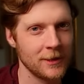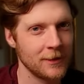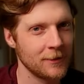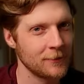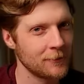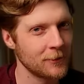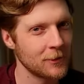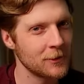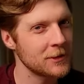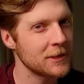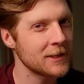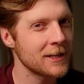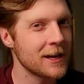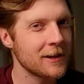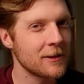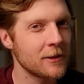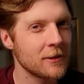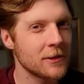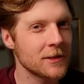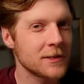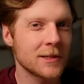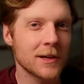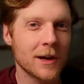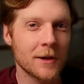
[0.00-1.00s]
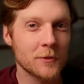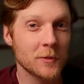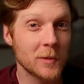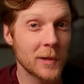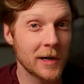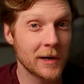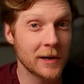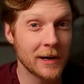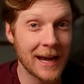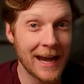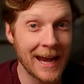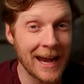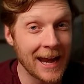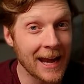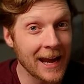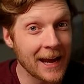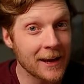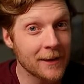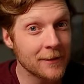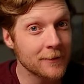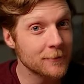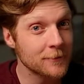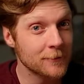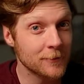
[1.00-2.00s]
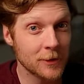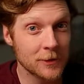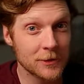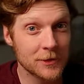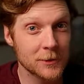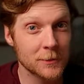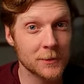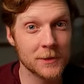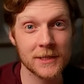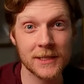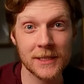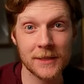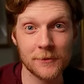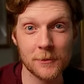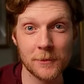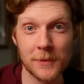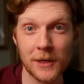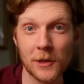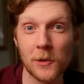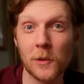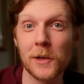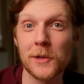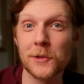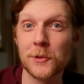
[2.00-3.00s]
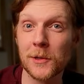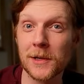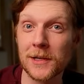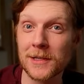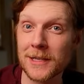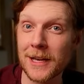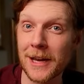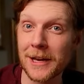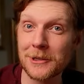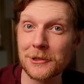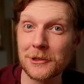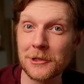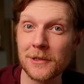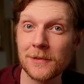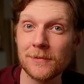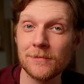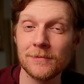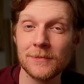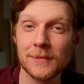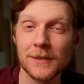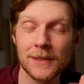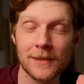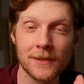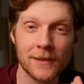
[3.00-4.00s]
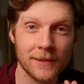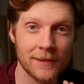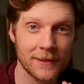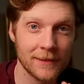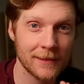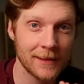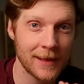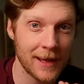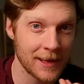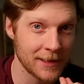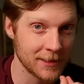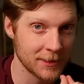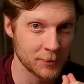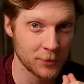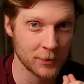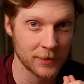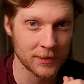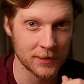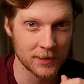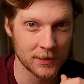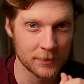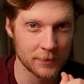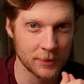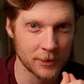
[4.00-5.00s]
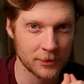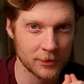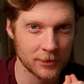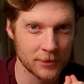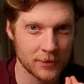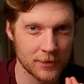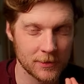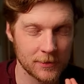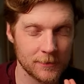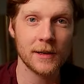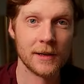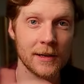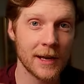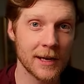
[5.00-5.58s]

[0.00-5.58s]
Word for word: First to download the software and first to receive a Bitcoin transaction? That is pretty suspicious.